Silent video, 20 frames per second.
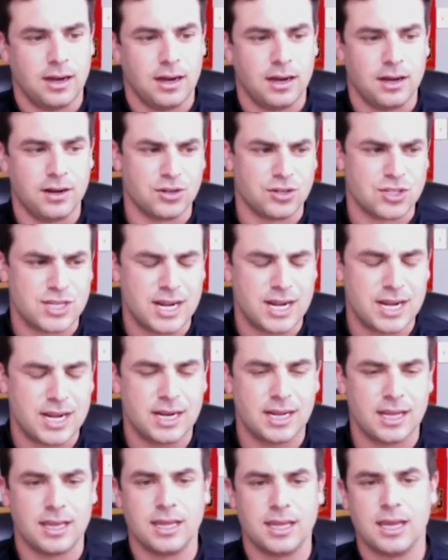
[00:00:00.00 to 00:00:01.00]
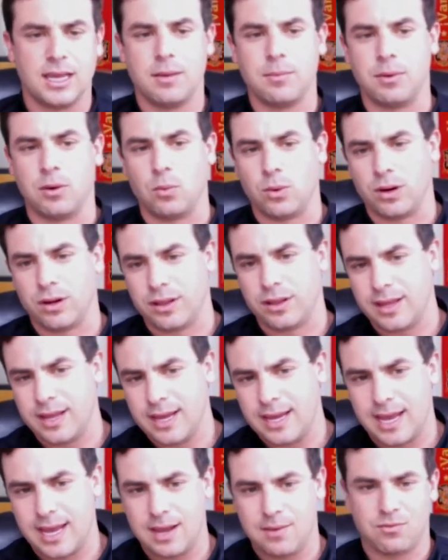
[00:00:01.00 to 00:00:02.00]
understanding them and where they
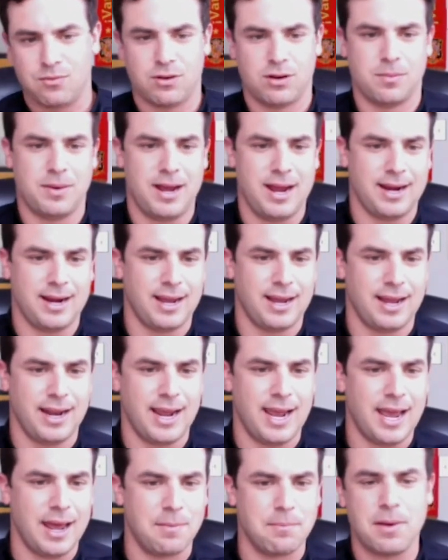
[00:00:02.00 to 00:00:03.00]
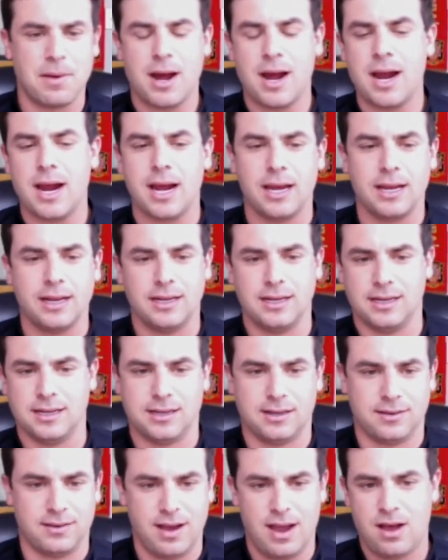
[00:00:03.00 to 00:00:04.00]
came from, I kind of had my
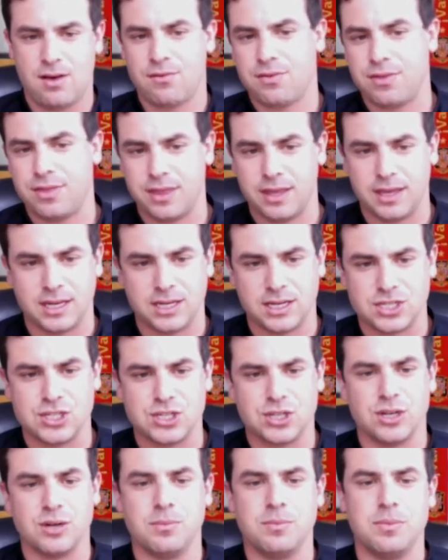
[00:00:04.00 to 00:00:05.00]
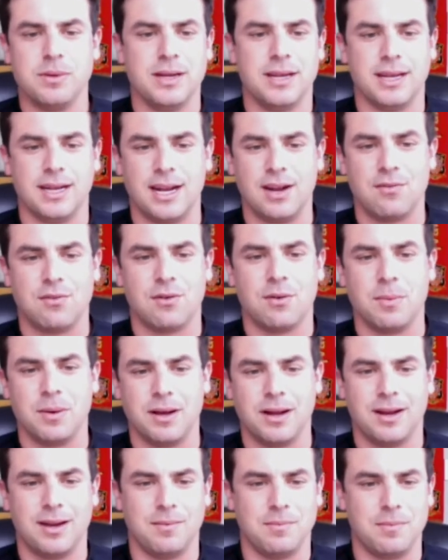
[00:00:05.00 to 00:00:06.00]
idea of how things should be, and
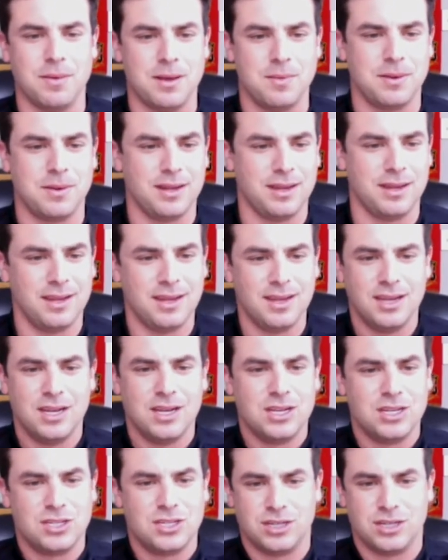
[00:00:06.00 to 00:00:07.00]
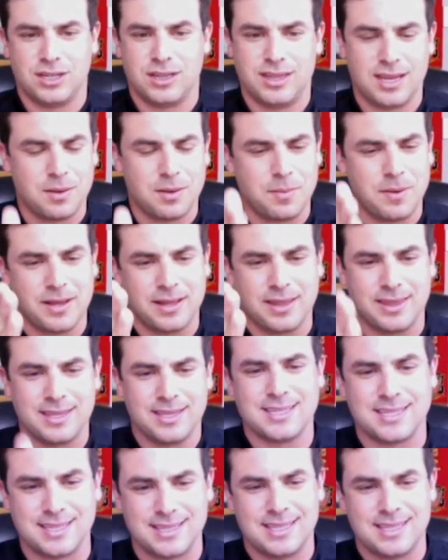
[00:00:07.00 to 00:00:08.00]
everybody maybe should think about
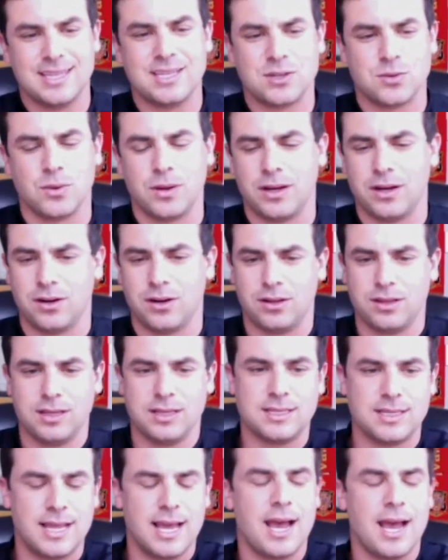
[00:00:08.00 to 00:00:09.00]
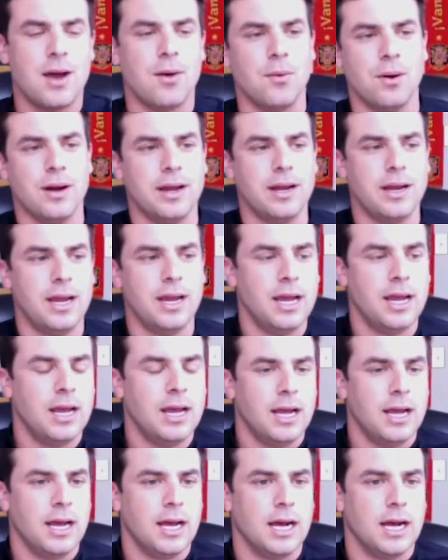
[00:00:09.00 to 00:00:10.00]
this way or this that way,
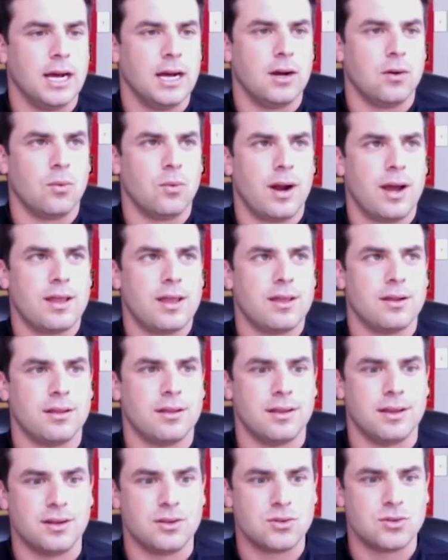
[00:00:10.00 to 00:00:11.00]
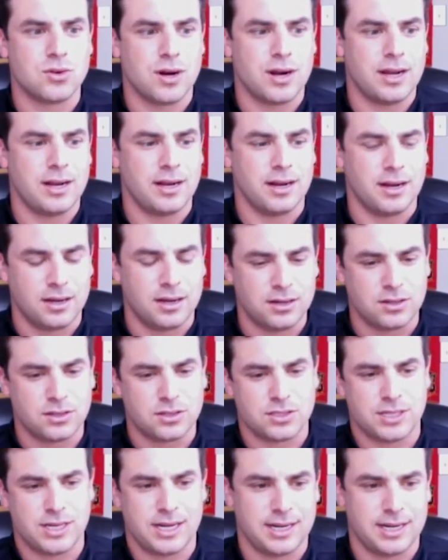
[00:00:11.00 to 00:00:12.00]
rather than trying to
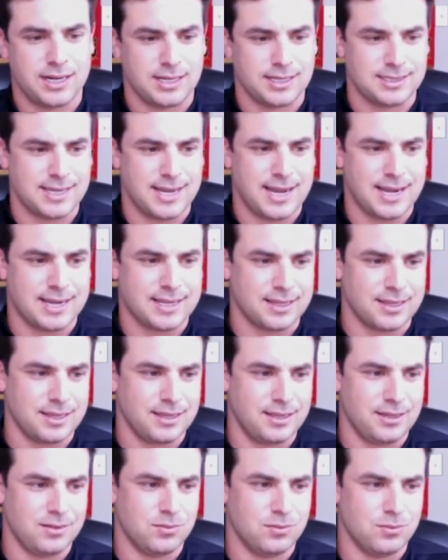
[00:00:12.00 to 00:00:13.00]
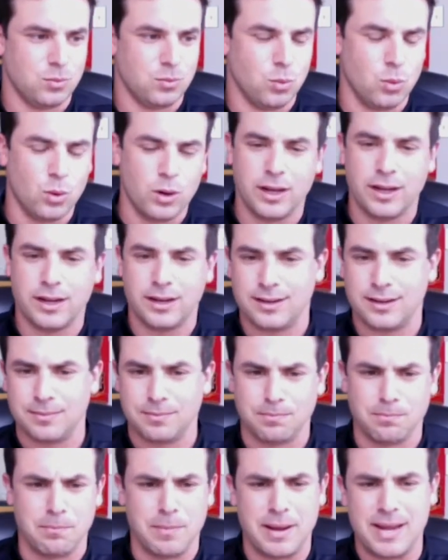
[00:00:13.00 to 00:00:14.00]
understand exactly what
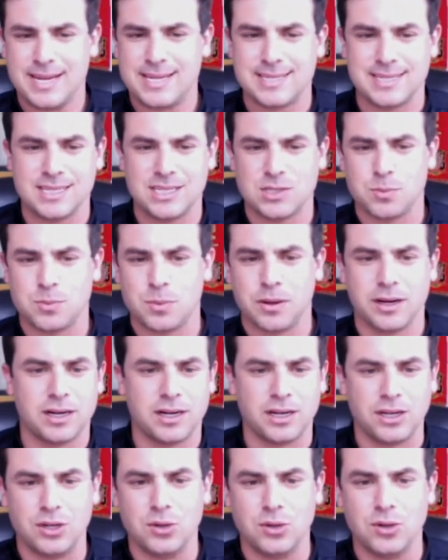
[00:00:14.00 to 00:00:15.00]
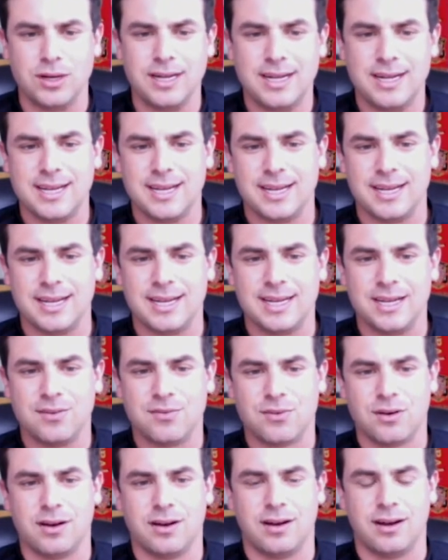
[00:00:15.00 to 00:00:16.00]
makes each player unique and
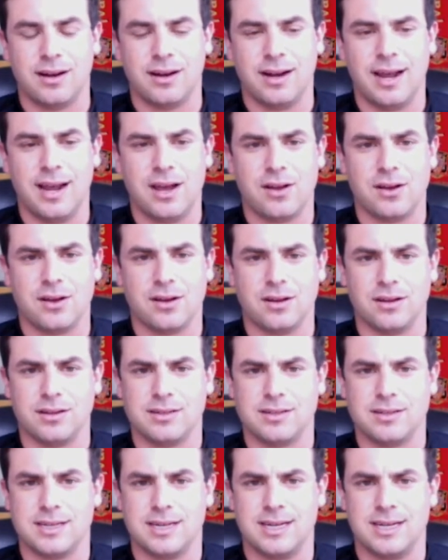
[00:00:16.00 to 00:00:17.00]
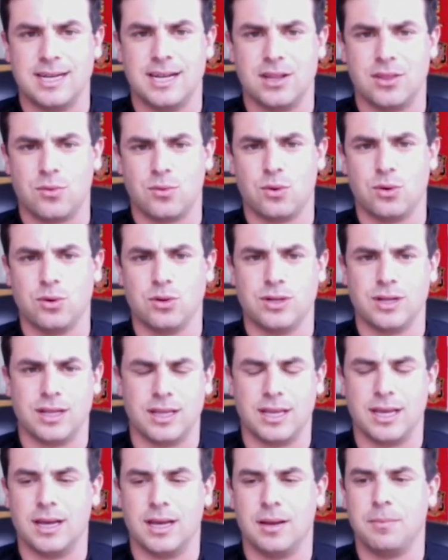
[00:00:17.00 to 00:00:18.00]
different, and how to get through to
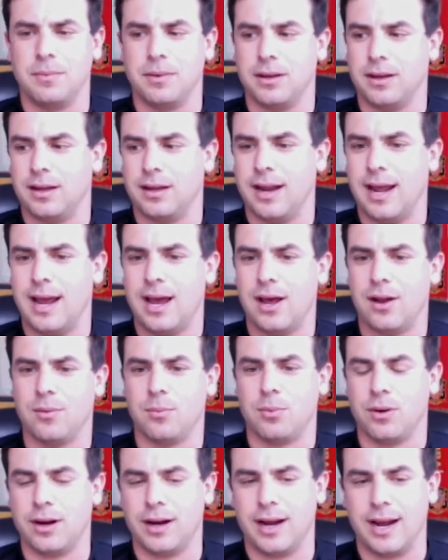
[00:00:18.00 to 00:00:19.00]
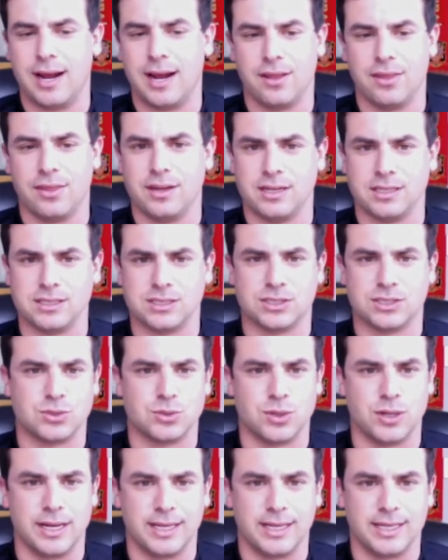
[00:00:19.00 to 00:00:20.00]
them and how to bring out their
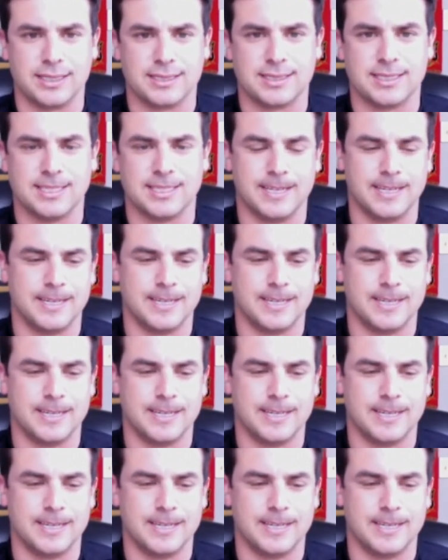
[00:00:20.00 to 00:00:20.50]
strengths.